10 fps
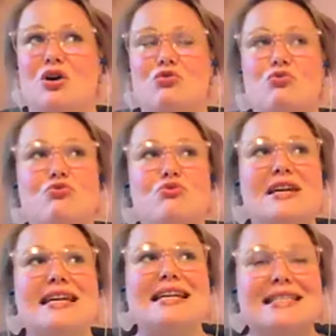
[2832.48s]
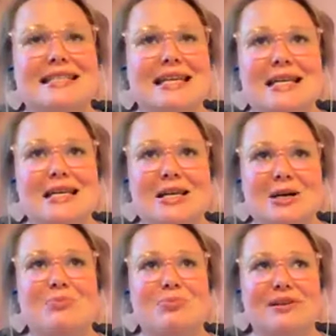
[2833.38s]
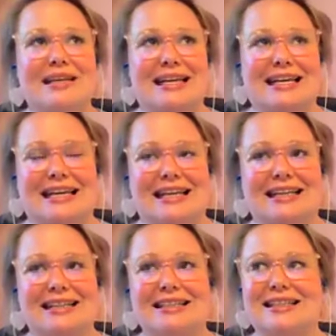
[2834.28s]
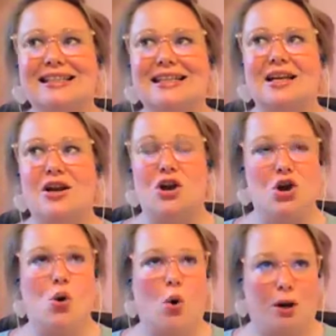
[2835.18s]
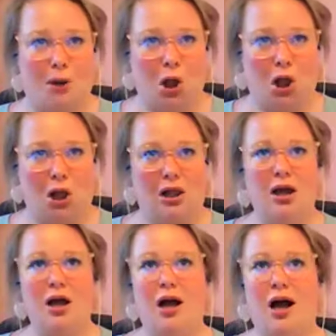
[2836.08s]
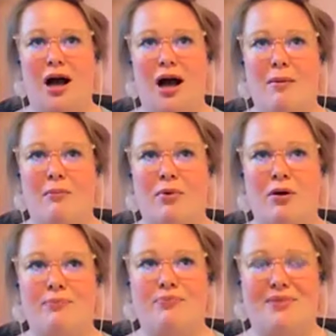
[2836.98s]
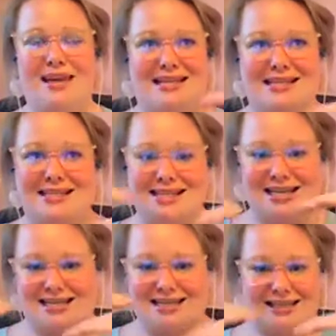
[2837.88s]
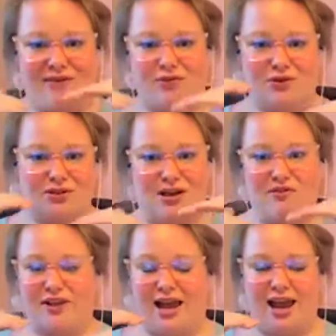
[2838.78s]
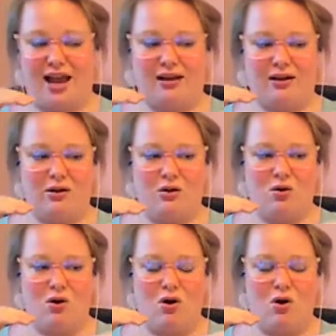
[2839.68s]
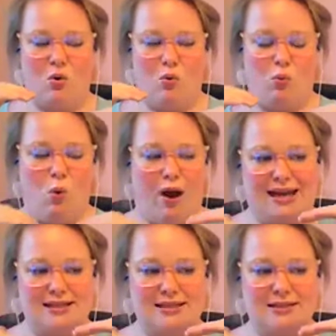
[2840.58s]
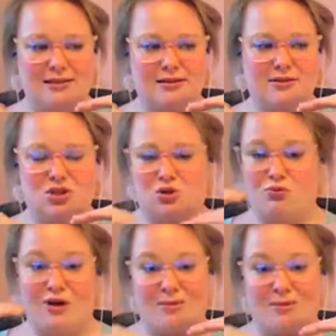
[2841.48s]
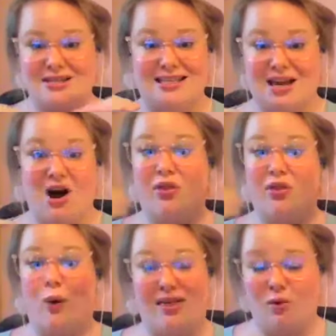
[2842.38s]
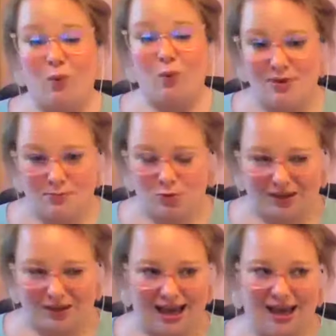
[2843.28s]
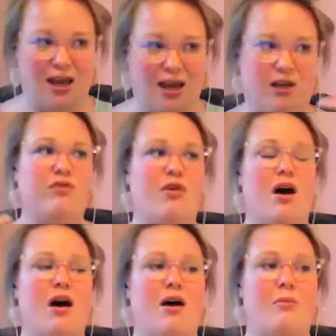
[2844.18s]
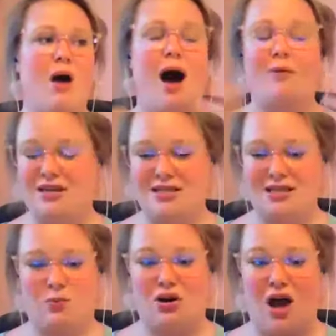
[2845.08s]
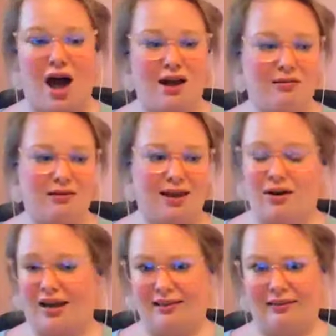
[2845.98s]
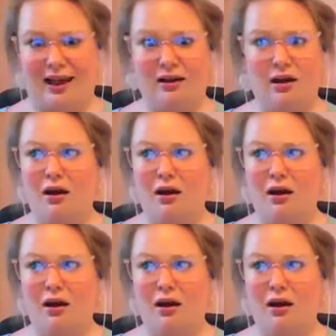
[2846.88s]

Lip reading: reasonably normal, insidious levels of like white supremacy on the way that white people behave. Obviously, we're not counting in like